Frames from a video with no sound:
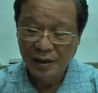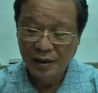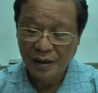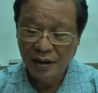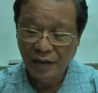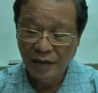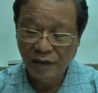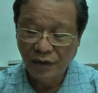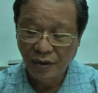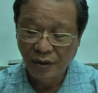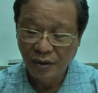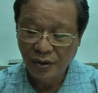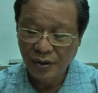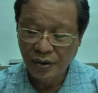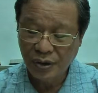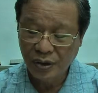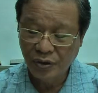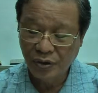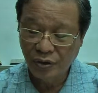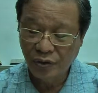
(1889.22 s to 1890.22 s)
He
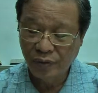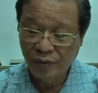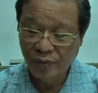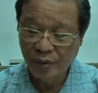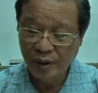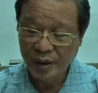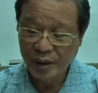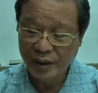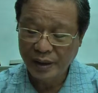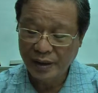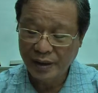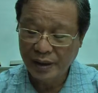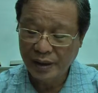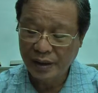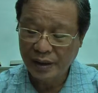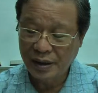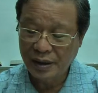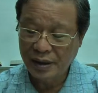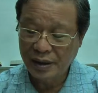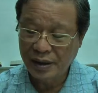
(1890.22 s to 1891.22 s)
follows the hoof prints
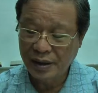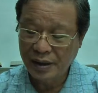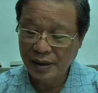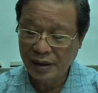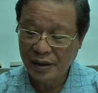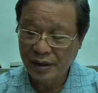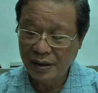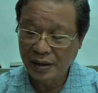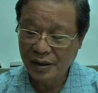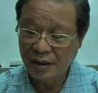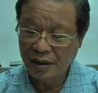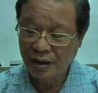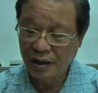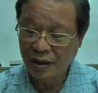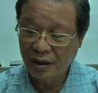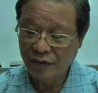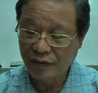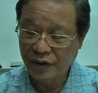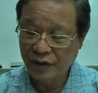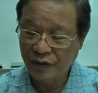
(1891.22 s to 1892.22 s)
and then sees in the
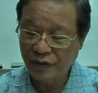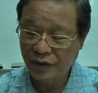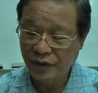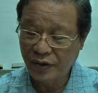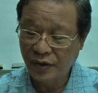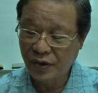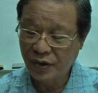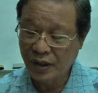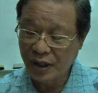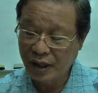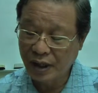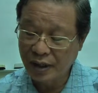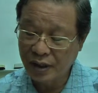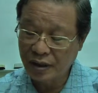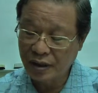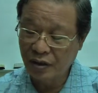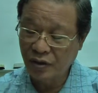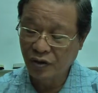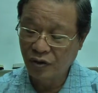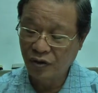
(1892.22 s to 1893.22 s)
elephant forest
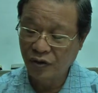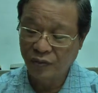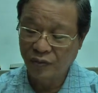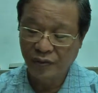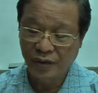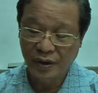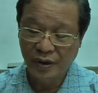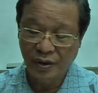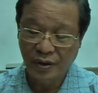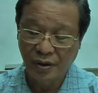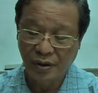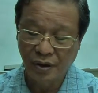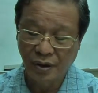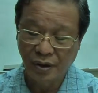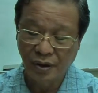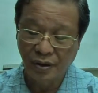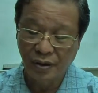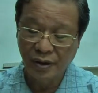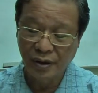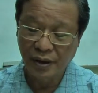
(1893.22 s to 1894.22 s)
another hoof print,
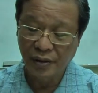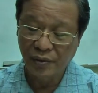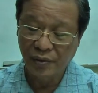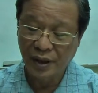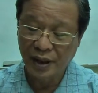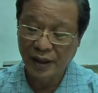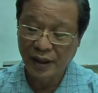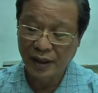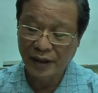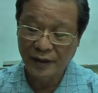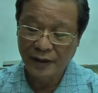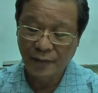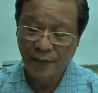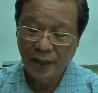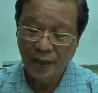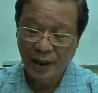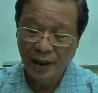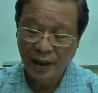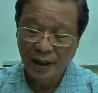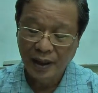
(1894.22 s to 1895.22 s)
long and wide,
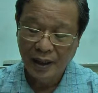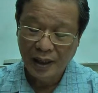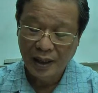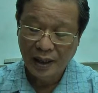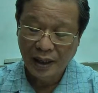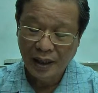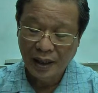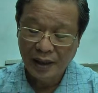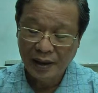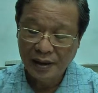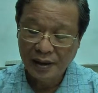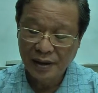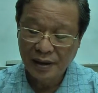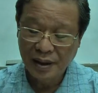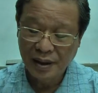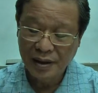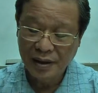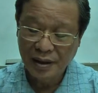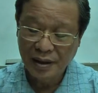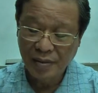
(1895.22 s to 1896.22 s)
and
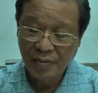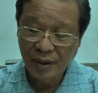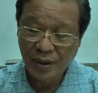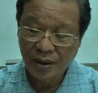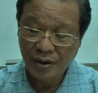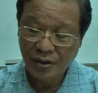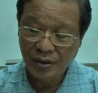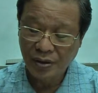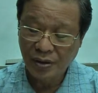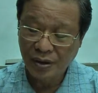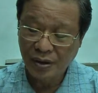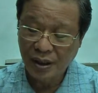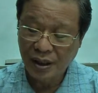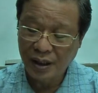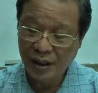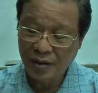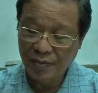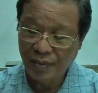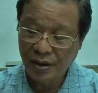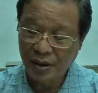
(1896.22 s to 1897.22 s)
grazing marks on
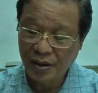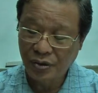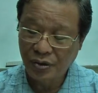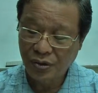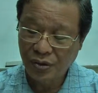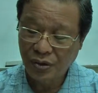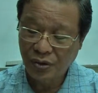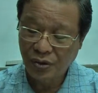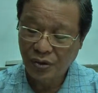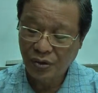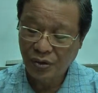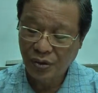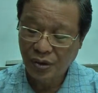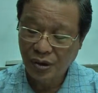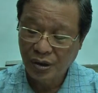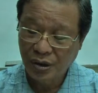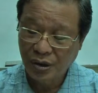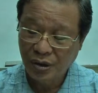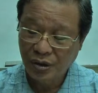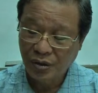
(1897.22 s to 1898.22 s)
high branches,
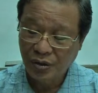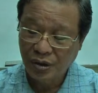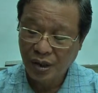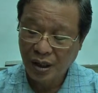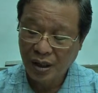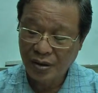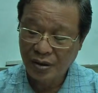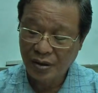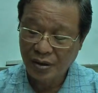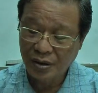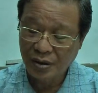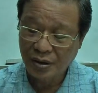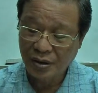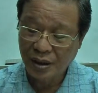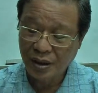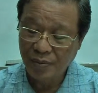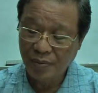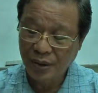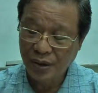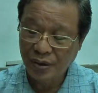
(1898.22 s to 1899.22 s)
tusk
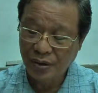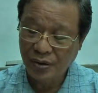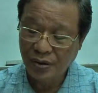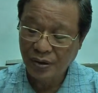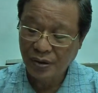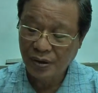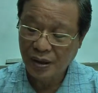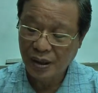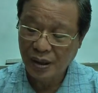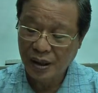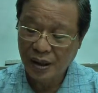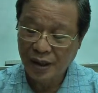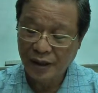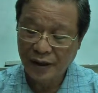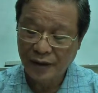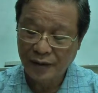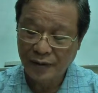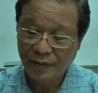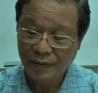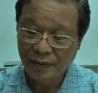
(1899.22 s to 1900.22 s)
scrapings on high.